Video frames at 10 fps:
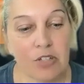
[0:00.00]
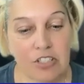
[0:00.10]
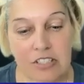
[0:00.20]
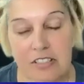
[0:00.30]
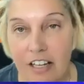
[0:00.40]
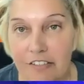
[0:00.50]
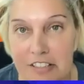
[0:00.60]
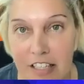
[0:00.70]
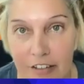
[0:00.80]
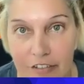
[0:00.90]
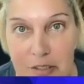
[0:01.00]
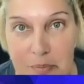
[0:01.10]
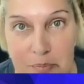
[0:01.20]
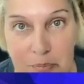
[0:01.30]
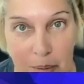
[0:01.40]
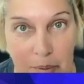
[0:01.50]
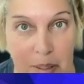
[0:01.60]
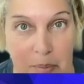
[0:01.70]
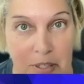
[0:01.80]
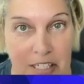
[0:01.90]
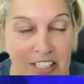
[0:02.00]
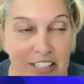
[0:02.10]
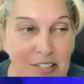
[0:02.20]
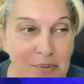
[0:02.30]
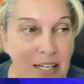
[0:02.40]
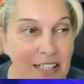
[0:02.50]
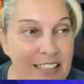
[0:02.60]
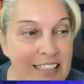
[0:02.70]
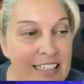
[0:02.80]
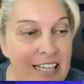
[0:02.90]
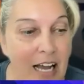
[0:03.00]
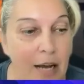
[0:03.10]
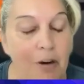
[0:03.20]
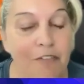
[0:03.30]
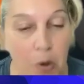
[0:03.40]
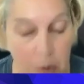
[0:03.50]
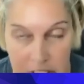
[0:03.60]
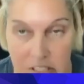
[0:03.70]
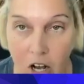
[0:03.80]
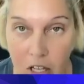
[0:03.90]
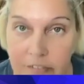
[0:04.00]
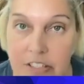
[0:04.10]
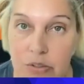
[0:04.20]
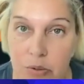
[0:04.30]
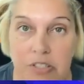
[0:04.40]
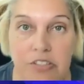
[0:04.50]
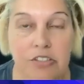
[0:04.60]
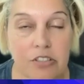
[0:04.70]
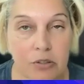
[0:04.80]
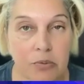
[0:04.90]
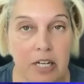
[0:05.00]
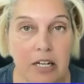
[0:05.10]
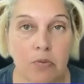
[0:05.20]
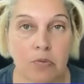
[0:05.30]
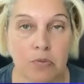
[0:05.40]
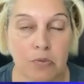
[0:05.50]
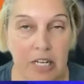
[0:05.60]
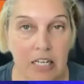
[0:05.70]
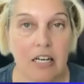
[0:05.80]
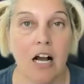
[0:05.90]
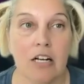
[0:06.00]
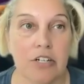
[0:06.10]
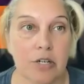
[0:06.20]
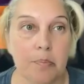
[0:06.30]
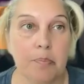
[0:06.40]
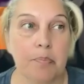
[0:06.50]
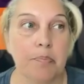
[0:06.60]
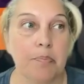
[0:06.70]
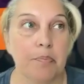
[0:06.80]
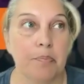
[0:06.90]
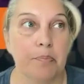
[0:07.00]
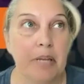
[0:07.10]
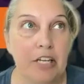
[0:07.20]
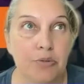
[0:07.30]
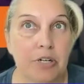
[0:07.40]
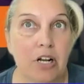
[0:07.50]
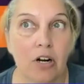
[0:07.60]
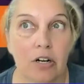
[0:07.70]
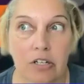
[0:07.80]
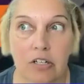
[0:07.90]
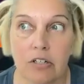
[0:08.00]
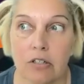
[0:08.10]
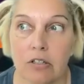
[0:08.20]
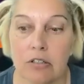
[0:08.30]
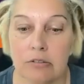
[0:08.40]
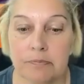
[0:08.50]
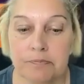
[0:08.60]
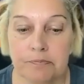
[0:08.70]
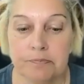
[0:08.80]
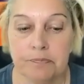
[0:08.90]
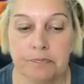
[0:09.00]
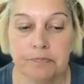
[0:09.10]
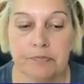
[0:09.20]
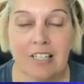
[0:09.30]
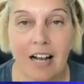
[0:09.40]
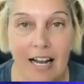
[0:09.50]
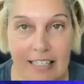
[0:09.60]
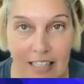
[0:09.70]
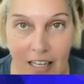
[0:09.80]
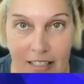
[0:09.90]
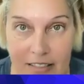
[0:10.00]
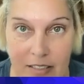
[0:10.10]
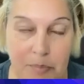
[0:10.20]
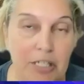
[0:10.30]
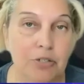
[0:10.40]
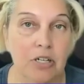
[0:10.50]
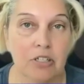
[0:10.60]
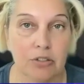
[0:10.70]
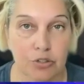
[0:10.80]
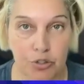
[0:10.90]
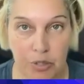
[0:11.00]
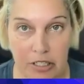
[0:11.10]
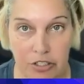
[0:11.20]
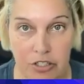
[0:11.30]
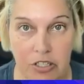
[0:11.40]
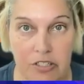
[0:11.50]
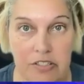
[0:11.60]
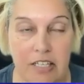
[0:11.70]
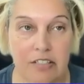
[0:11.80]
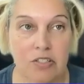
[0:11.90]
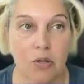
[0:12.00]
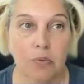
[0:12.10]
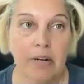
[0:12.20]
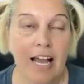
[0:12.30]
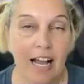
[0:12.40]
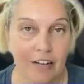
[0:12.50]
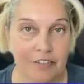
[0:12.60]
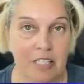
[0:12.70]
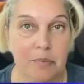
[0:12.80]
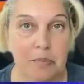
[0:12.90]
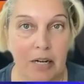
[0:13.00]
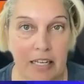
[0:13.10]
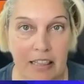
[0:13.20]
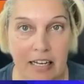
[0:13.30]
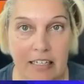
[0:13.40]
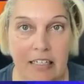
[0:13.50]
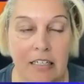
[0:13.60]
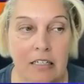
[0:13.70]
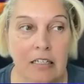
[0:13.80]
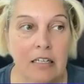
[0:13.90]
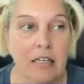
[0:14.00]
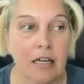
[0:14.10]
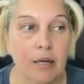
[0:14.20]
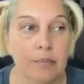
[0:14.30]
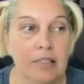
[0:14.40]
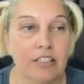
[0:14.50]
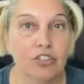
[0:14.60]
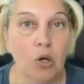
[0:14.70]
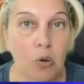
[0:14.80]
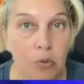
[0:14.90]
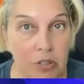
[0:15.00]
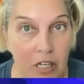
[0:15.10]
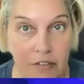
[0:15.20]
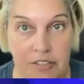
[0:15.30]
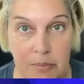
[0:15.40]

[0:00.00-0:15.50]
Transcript: just love is probably pretty good as well. Of course, all of these stories are still written under patriarchal guidelines and patriarchal structures. And so we have to keep in mind that the tone of